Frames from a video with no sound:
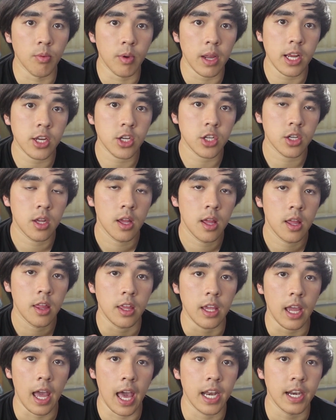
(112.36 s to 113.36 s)
reach
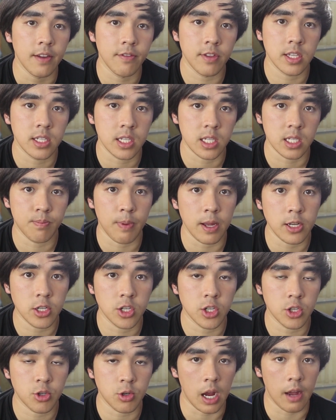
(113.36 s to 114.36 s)
the end of the
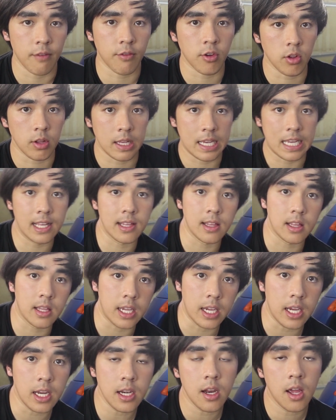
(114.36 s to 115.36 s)
suspension's travel in
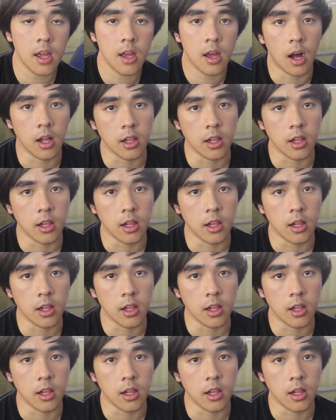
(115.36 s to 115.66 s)
lean